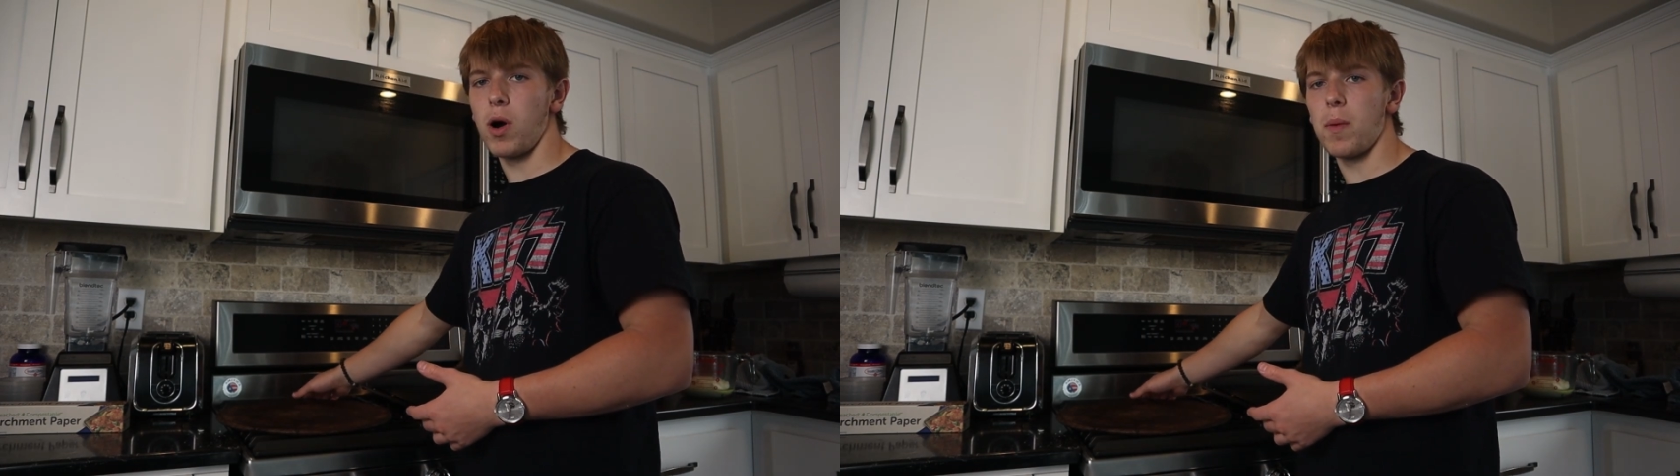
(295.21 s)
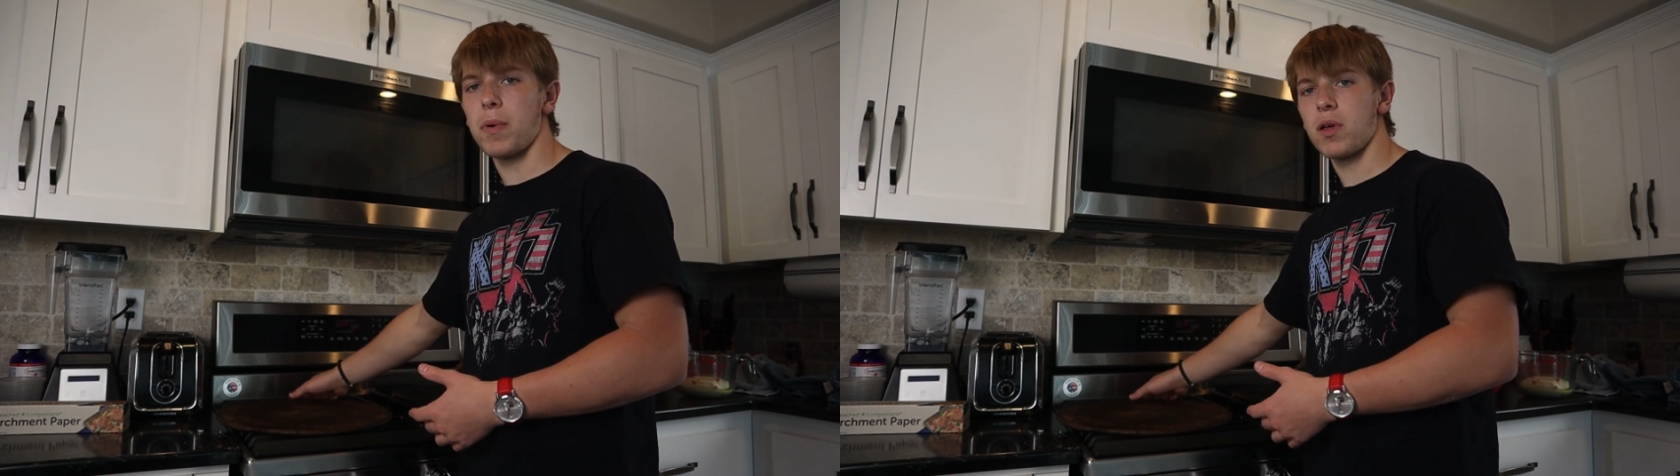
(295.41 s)

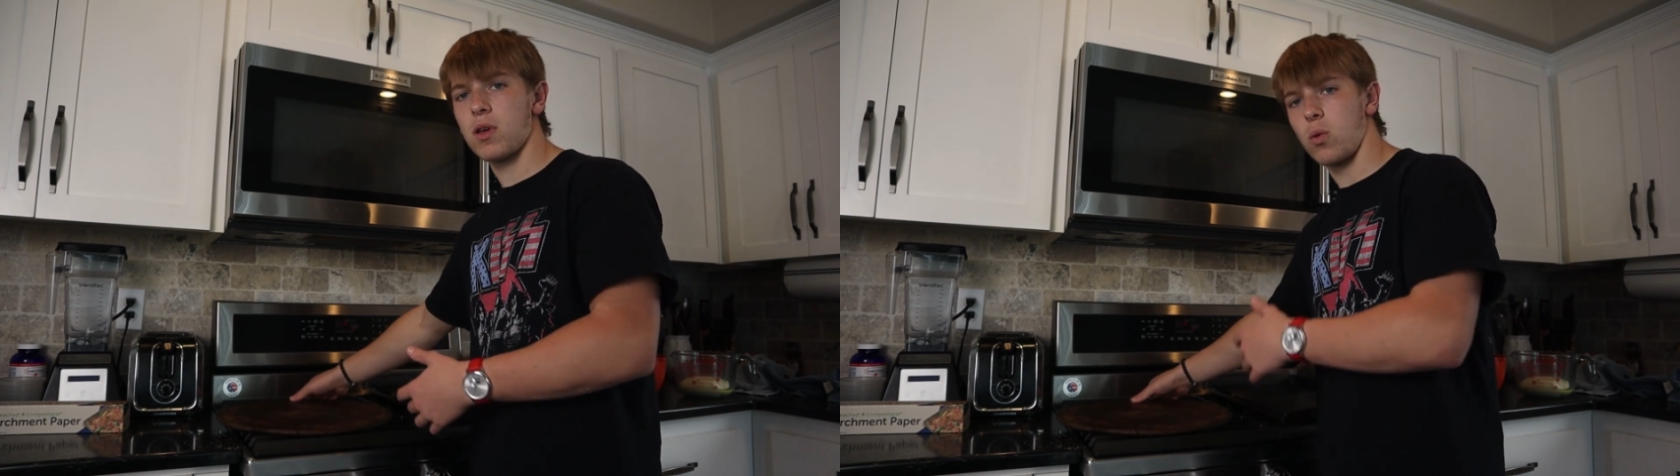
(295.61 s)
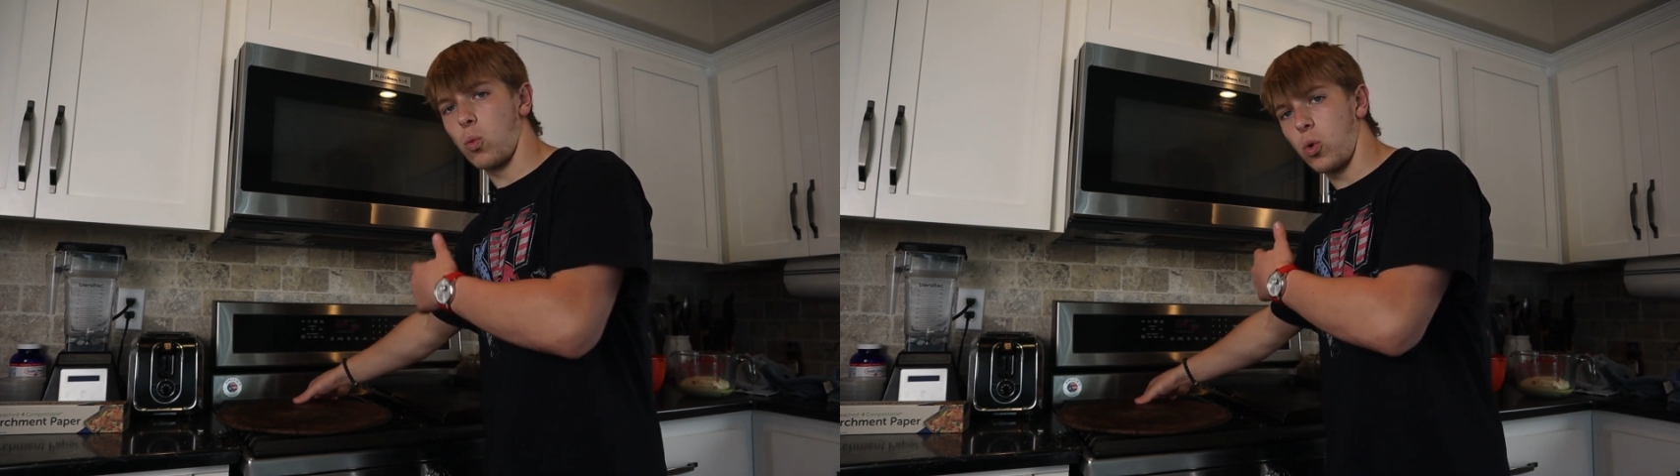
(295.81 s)
up
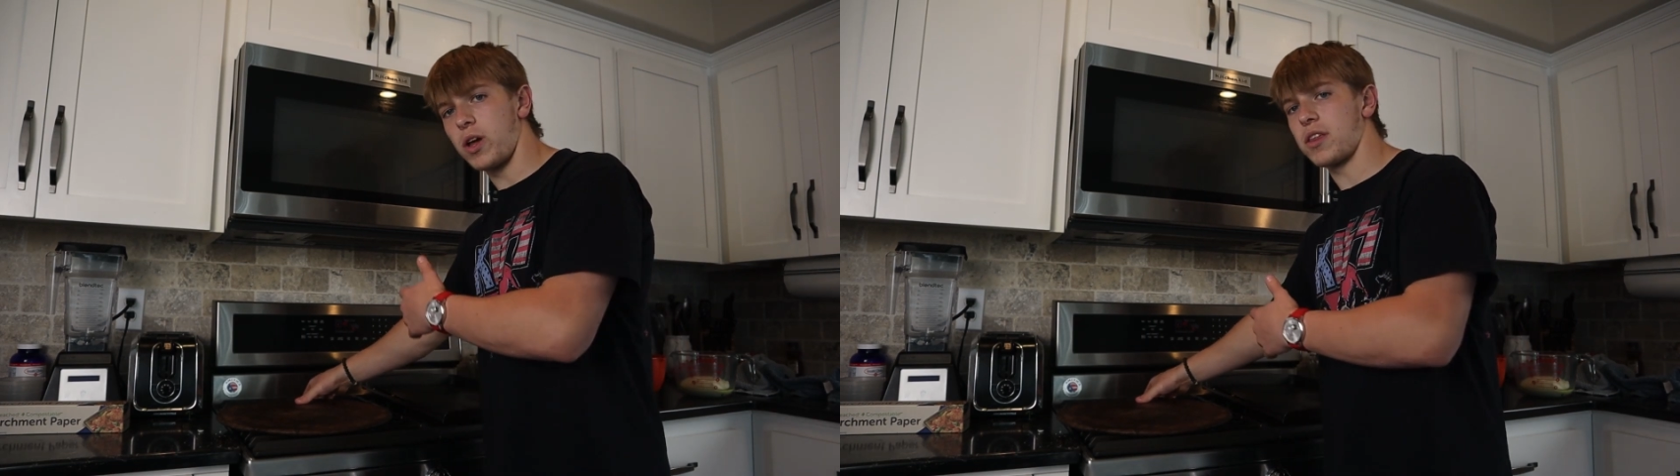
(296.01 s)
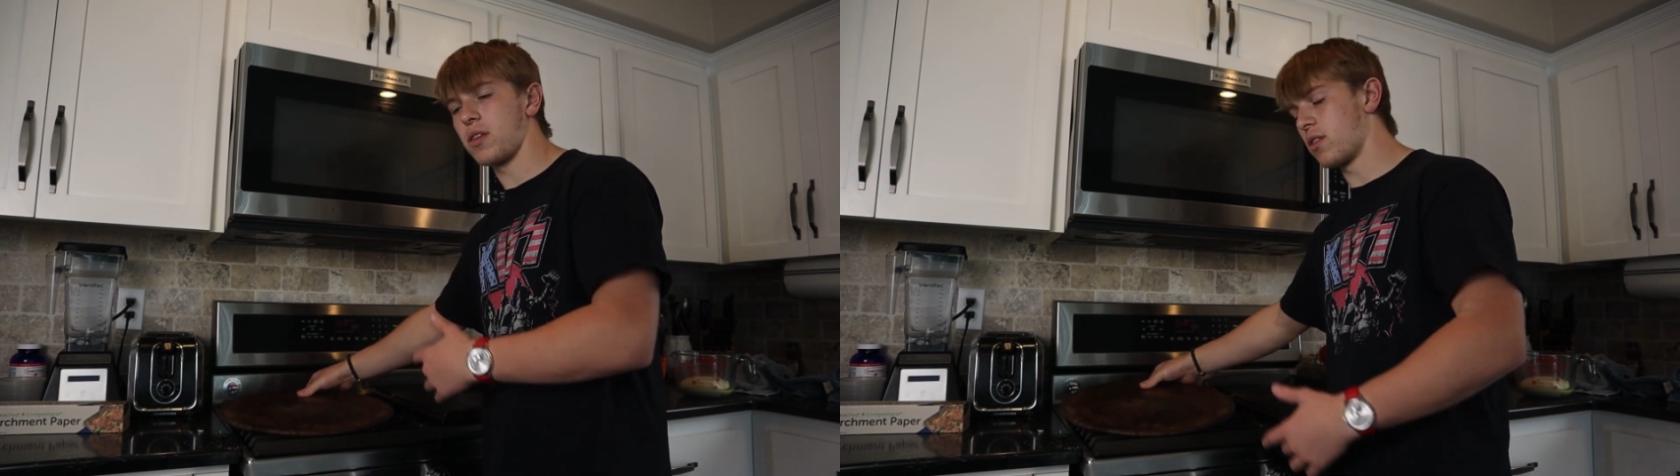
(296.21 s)

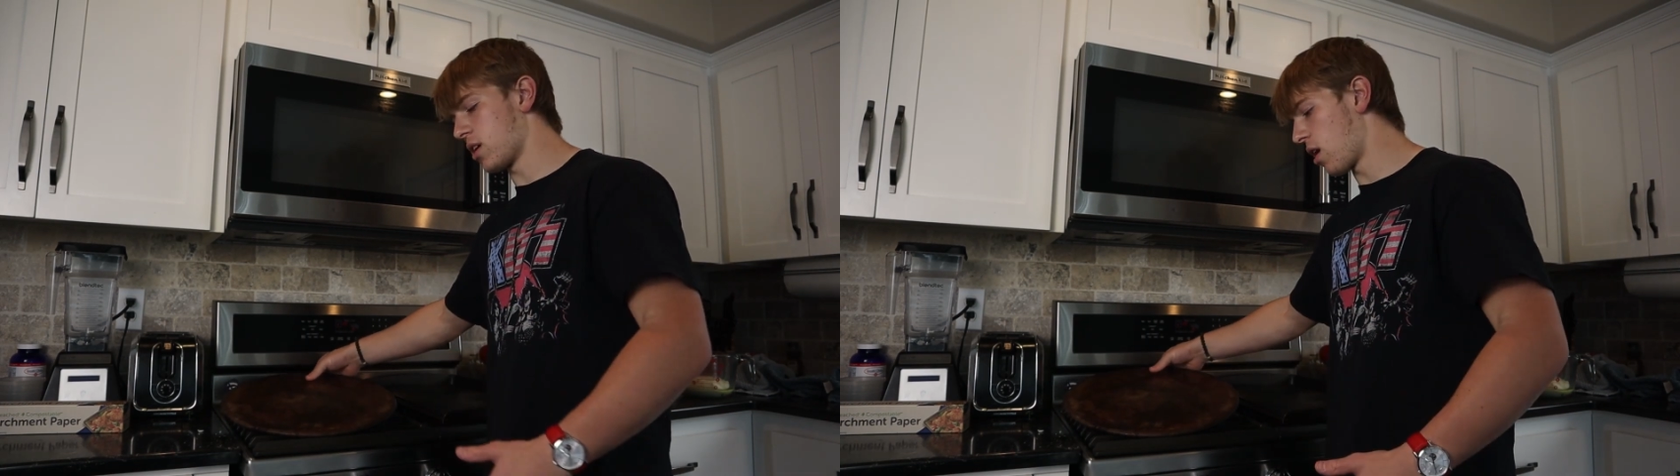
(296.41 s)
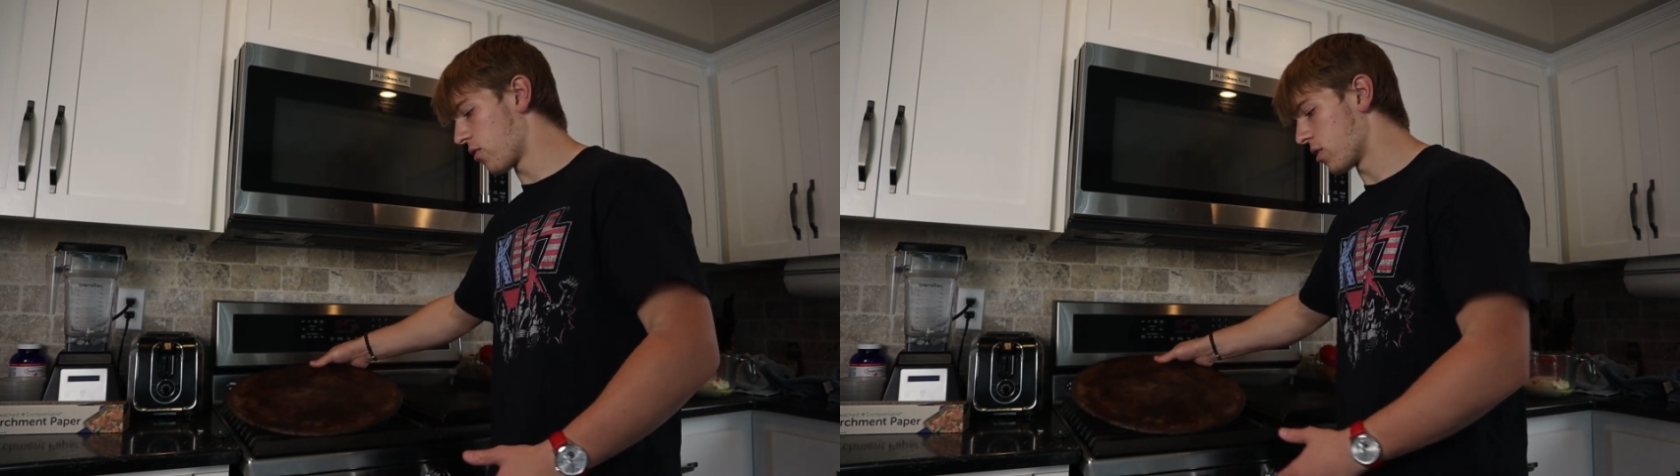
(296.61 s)
with
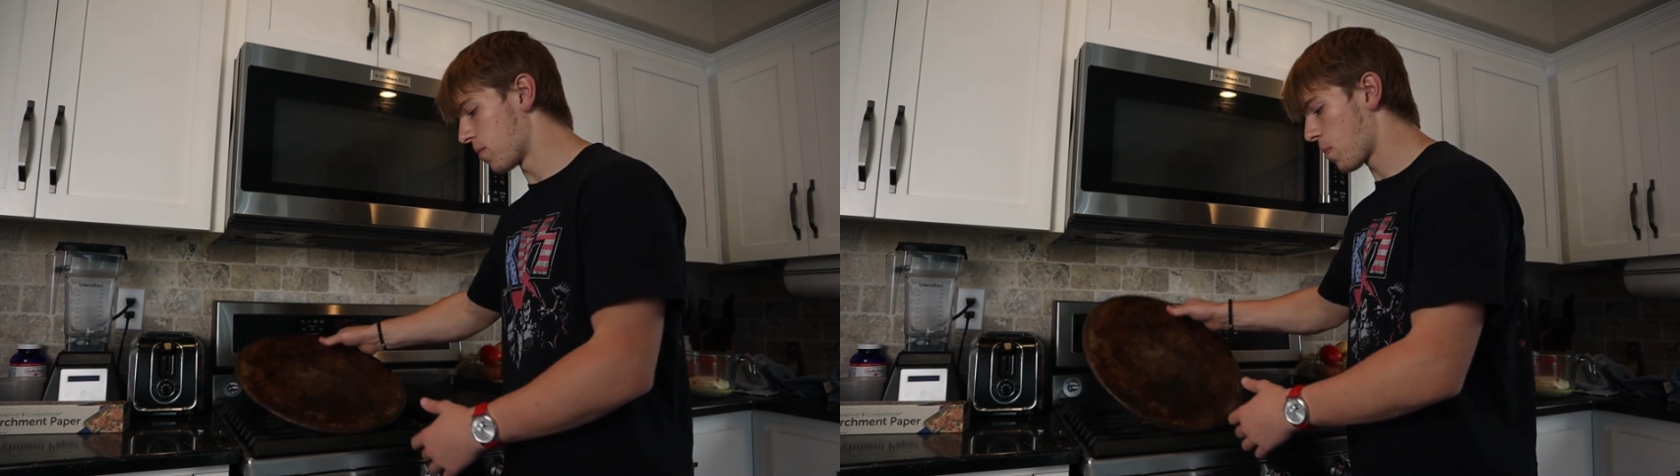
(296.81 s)
the oven.